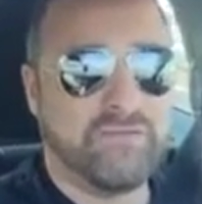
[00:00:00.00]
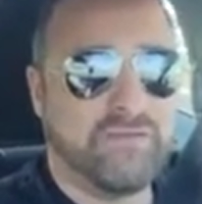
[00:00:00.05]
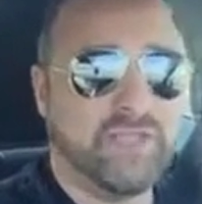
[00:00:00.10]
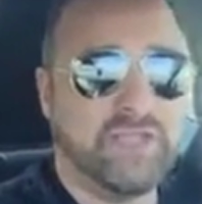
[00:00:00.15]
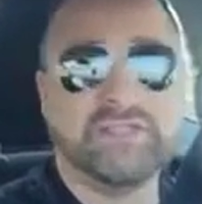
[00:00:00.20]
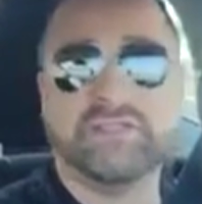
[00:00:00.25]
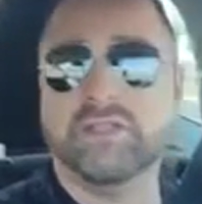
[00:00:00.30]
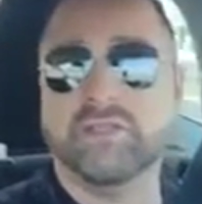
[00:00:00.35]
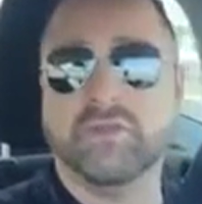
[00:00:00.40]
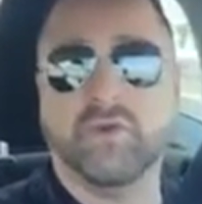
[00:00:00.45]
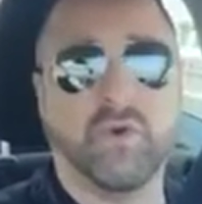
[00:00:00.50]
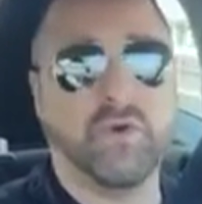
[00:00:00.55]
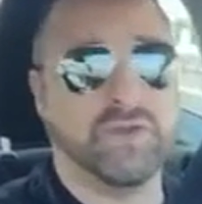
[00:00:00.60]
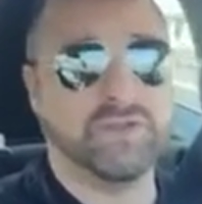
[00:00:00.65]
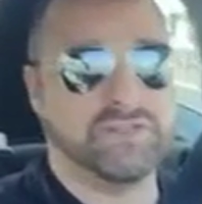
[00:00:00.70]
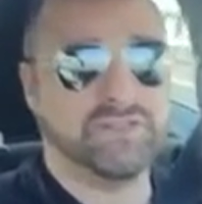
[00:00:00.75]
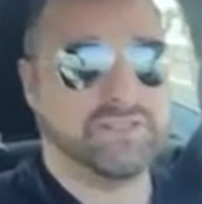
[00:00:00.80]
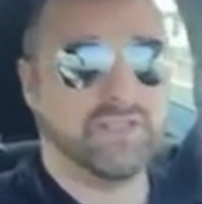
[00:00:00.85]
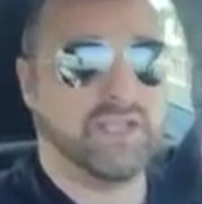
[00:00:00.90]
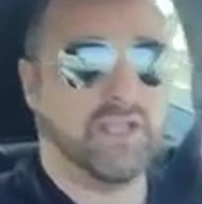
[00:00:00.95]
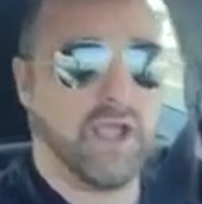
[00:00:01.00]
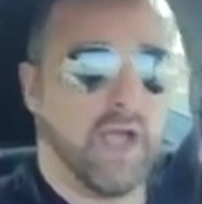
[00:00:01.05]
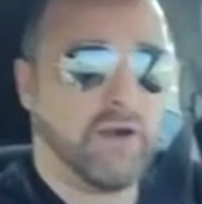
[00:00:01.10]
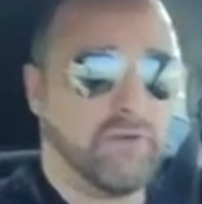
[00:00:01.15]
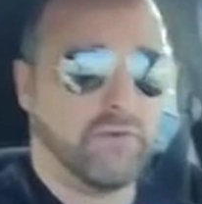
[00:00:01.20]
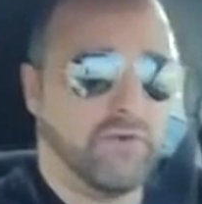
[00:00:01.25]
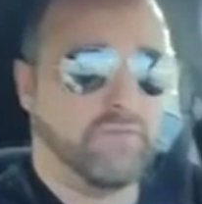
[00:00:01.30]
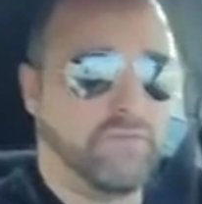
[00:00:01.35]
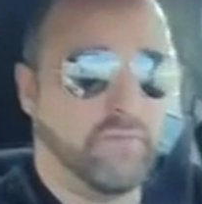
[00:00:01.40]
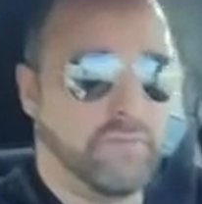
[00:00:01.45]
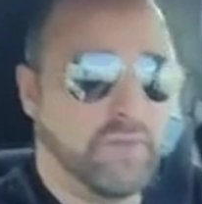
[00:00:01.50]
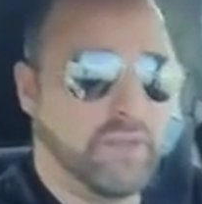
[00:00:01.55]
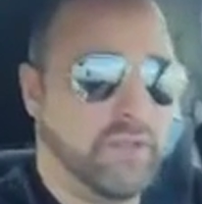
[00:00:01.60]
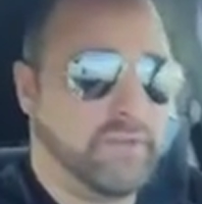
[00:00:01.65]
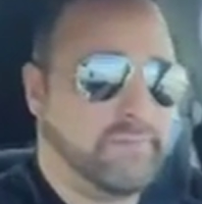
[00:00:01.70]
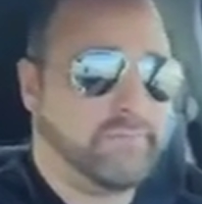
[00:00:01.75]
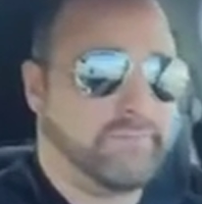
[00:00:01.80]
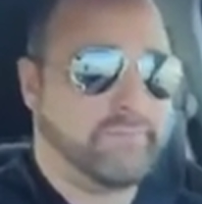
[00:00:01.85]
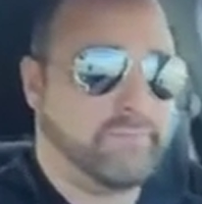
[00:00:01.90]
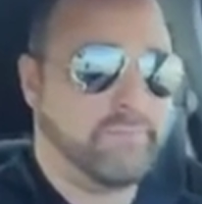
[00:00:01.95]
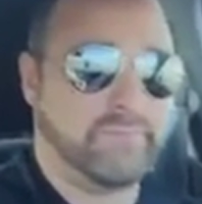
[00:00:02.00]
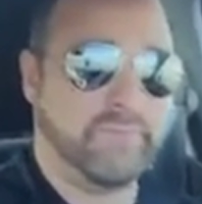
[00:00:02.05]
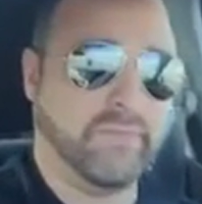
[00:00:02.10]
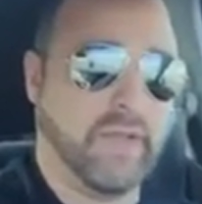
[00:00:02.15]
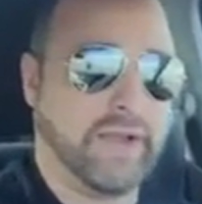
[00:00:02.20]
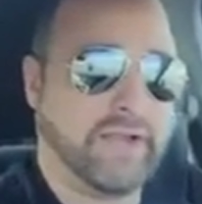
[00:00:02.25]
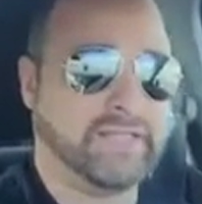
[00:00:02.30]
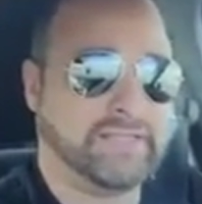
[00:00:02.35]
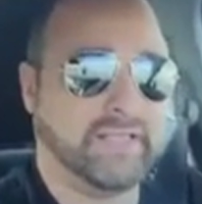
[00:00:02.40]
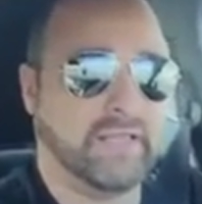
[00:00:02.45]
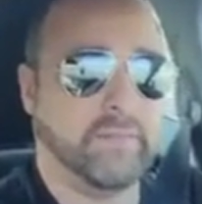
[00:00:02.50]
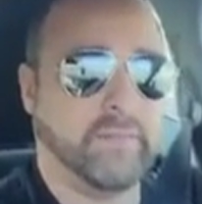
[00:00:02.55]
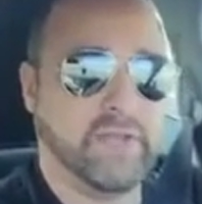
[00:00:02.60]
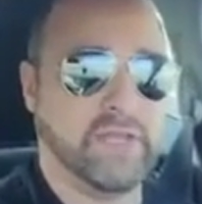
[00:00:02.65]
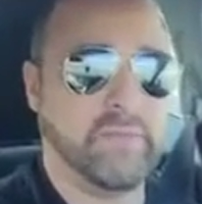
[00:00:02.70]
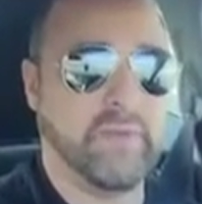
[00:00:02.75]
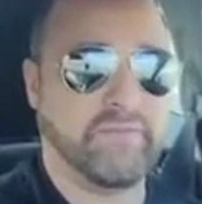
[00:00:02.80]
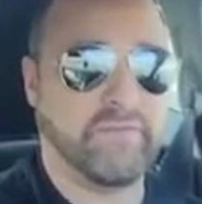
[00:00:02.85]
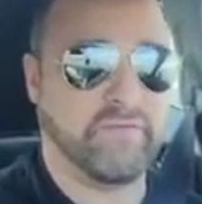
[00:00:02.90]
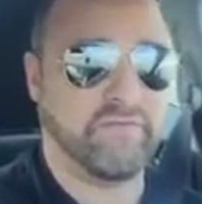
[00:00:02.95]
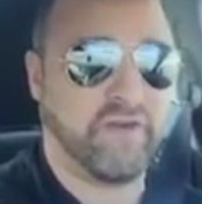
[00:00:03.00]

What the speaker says: Hold on a second. Best statement, don't link to other